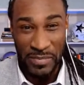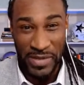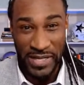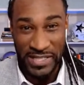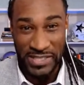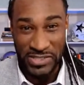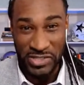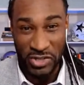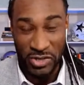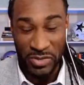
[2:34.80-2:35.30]
in
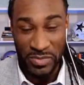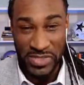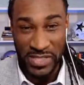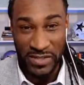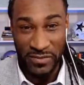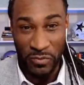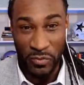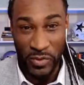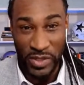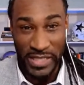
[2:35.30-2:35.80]
terms
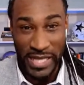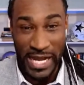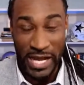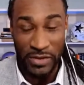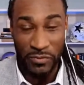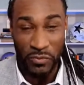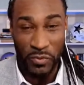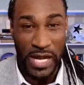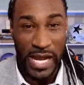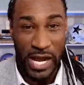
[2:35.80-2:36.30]
of
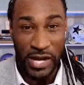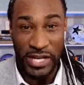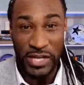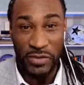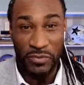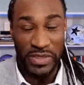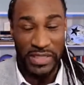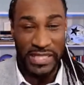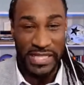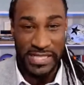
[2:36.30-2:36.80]
how he
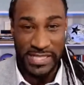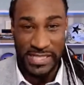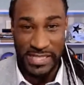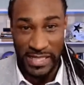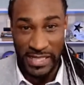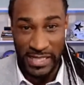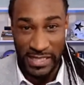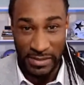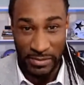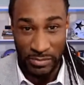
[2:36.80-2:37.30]
released
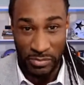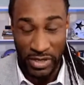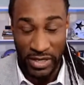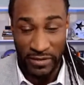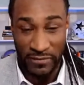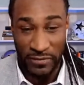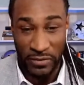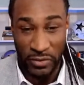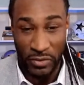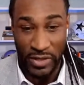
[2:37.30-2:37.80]
Brian
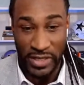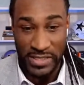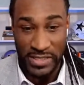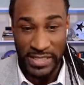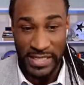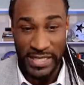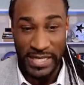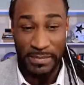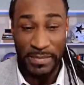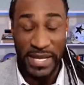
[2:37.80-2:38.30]
Flores, and
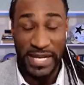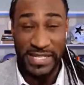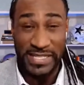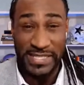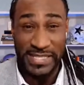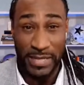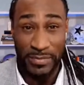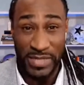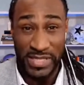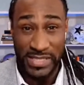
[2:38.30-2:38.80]
he made a
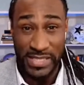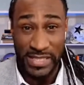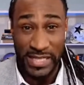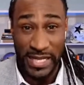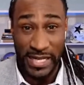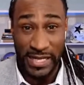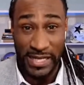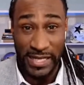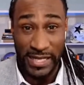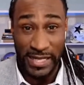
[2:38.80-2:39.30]
statement
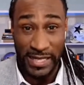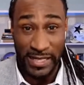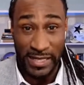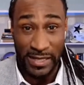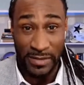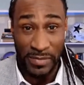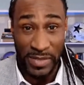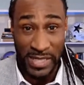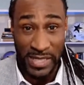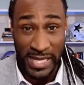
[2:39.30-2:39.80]
today in
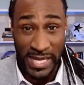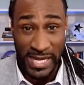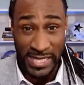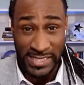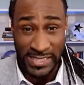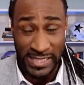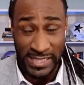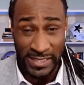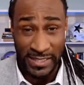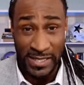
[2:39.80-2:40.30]
the
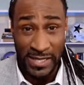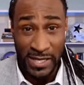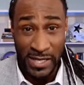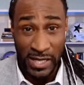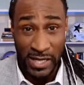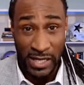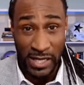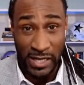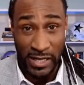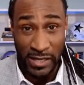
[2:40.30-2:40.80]
exiting
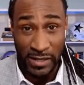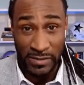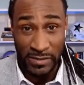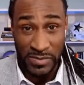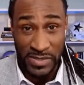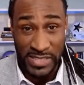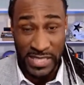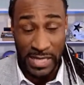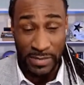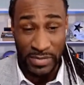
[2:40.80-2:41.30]

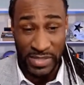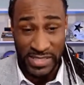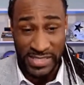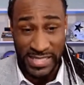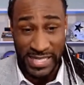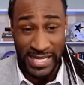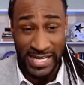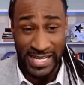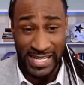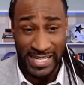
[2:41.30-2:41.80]
statement
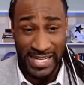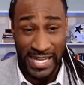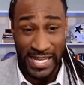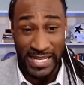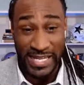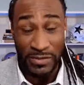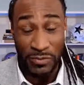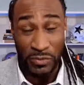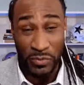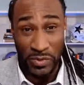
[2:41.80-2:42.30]
stating that
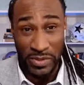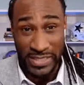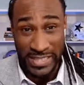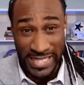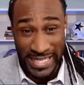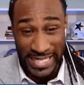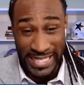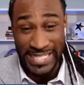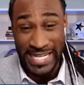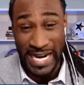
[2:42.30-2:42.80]

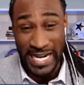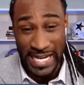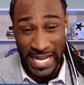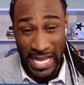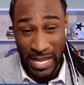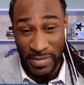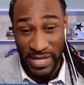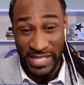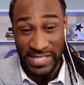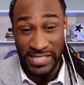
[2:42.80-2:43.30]
key
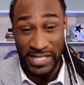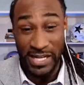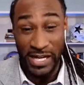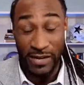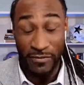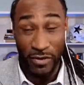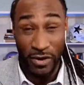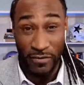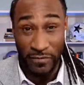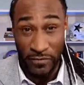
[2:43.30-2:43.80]
dynamics of
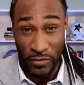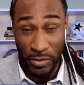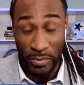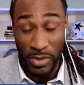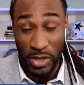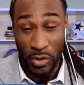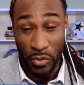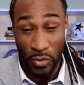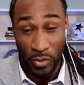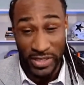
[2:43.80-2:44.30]
our football
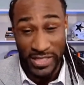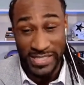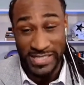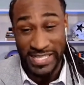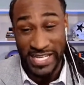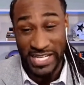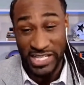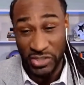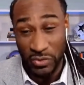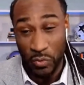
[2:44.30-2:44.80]

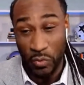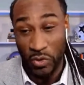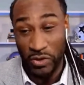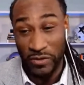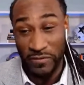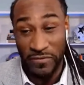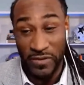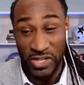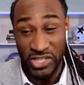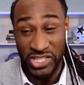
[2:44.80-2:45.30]
organization weren't
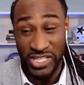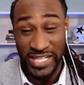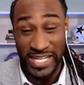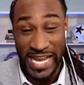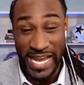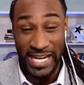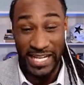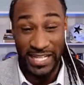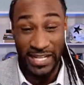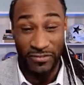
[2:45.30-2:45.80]
functioning at
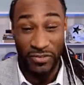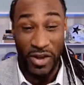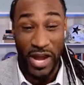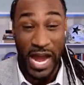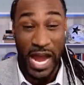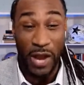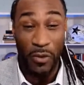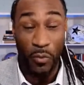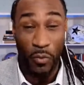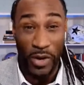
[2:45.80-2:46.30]
a level I
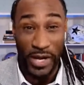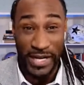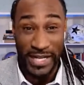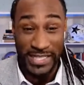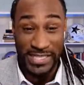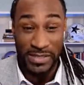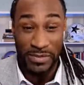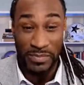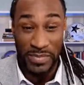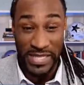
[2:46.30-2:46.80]
wanted
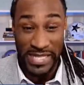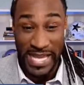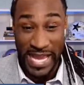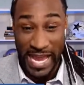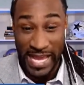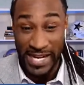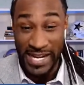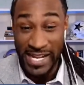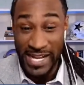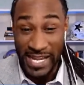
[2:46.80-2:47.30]
to be at,
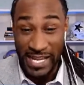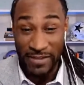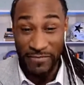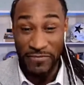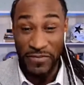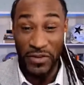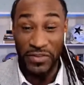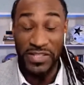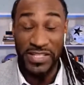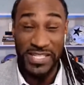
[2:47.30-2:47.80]
and
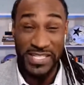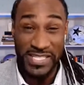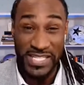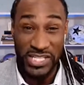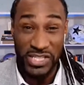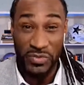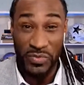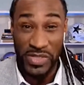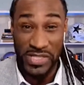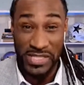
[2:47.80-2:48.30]
felt the decision
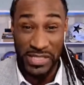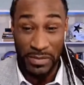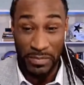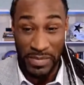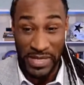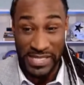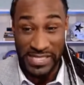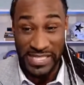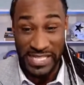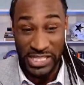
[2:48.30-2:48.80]
was in the
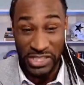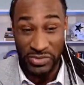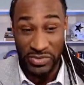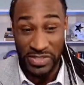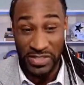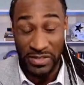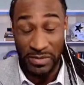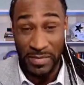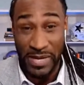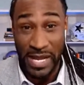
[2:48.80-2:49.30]
best interest of
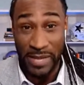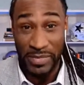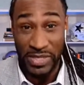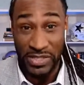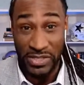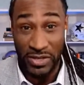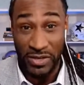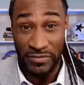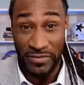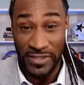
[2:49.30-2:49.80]
the Miami
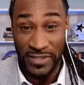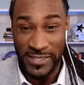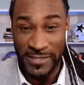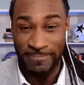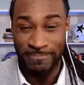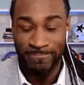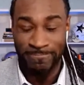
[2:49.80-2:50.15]
Dolphins.